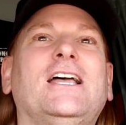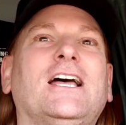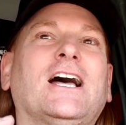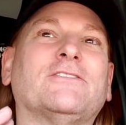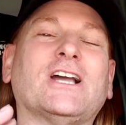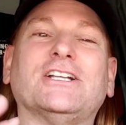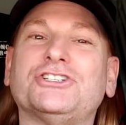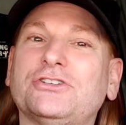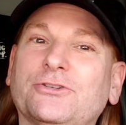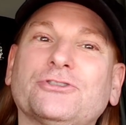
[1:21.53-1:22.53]
I've gotten
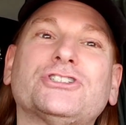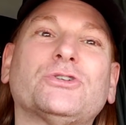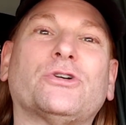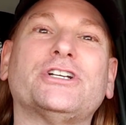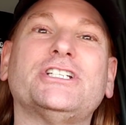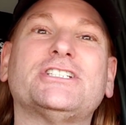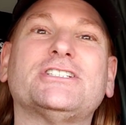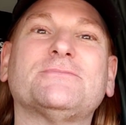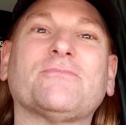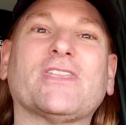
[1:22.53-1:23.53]
2 different
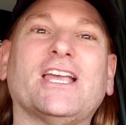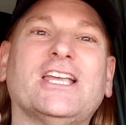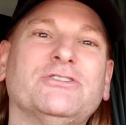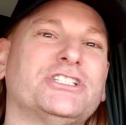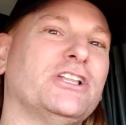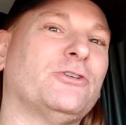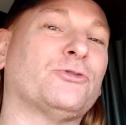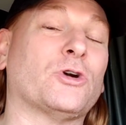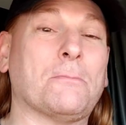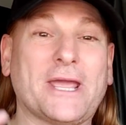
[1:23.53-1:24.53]
stories. It was either
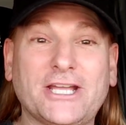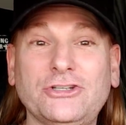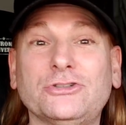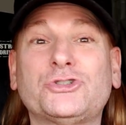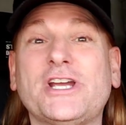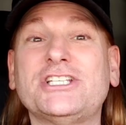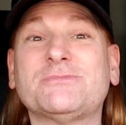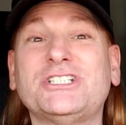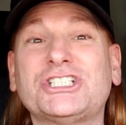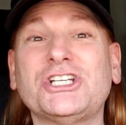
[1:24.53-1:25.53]
for a manual
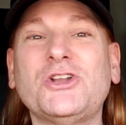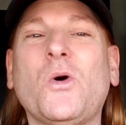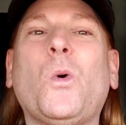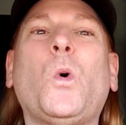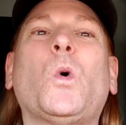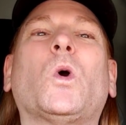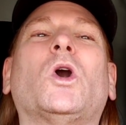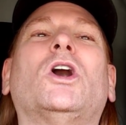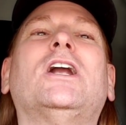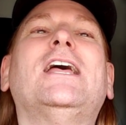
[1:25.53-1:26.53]
transmission
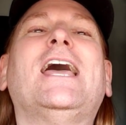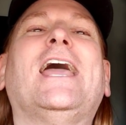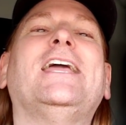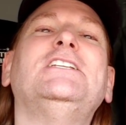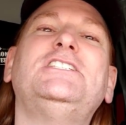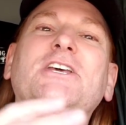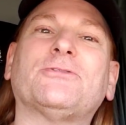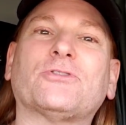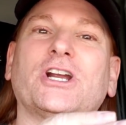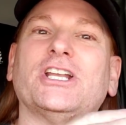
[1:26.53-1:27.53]
or a
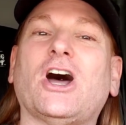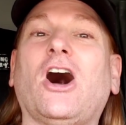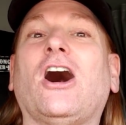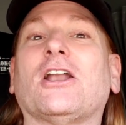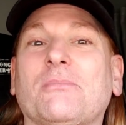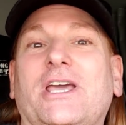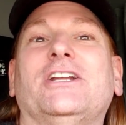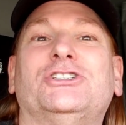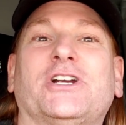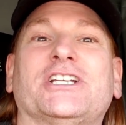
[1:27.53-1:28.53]
different
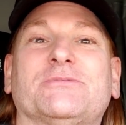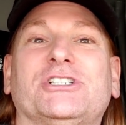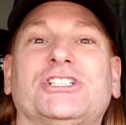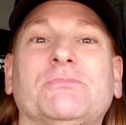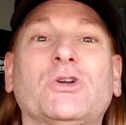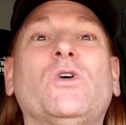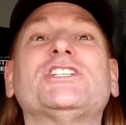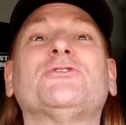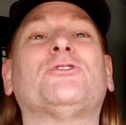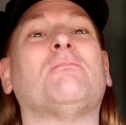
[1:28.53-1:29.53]
automated transmission, but it
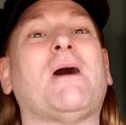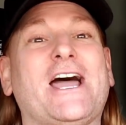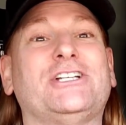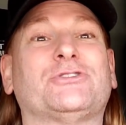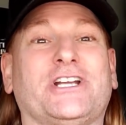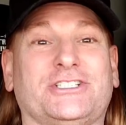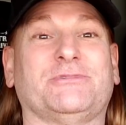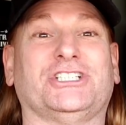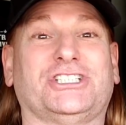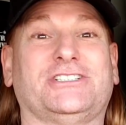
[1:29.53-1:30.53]
wasn't for my
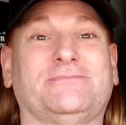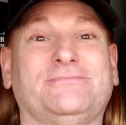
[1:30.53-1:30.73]
transmission.